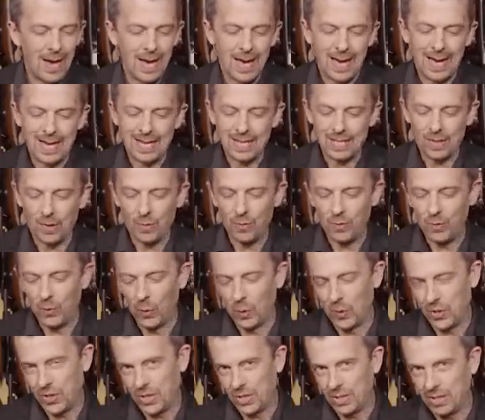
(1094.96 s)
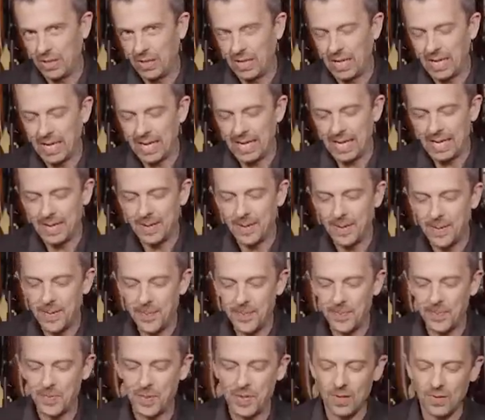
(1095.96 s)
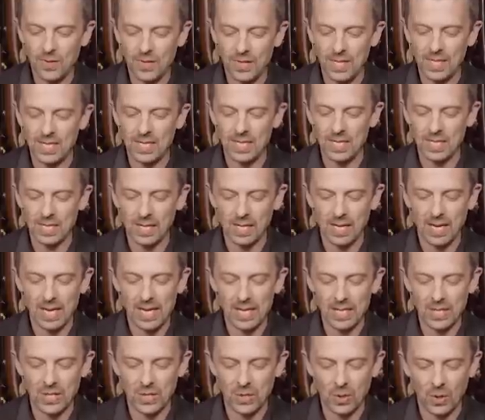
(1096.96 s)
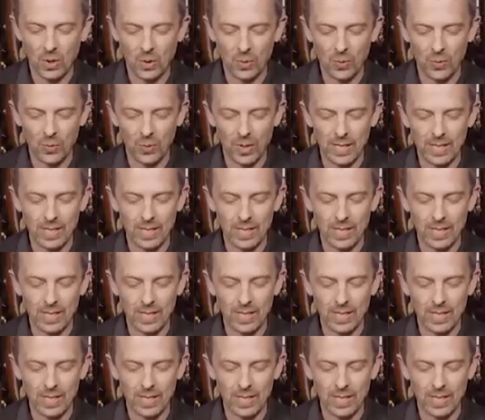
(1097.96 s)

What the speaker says: And unfortunately, this is a case of,